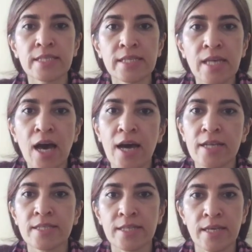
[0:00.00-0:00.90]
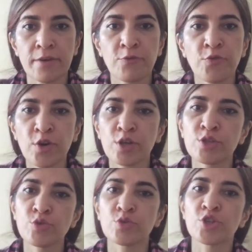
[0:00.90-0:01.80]
decides
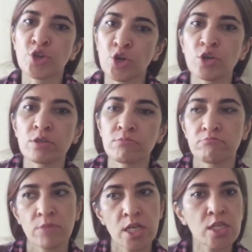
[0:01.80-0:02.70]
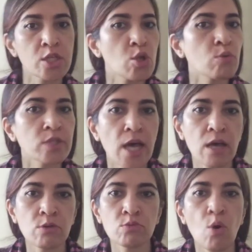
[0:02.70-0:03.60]
where to turn, slow
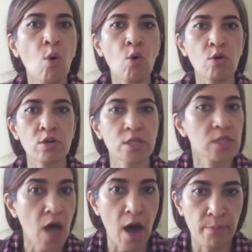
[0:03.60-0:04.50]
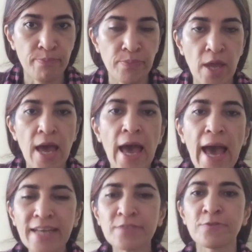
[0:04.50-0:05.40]
down, or stop.
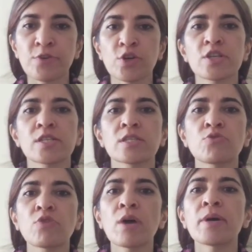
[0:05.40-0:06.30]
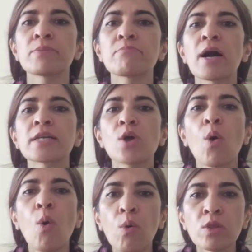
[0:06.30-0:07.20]
At first, the robot might
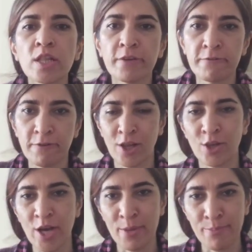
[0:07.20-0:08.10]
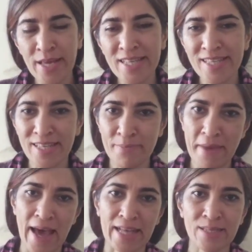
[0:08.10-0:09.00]
only follow a basic
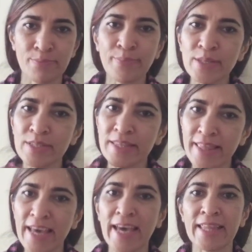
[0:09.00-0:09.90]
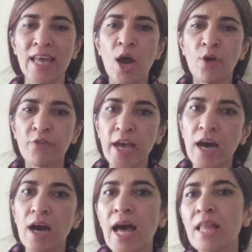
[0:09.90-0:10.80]
path, but then
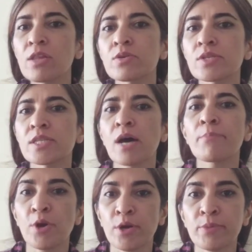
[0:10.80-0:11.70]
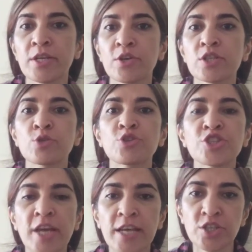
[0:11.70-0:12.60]
we allow some parameters to
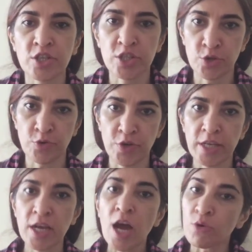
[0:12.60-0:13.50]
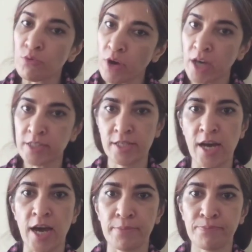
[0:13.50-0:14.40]
change during
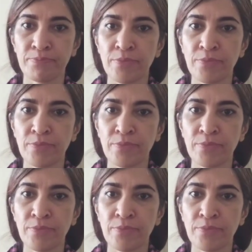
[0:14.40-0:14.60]
runtime.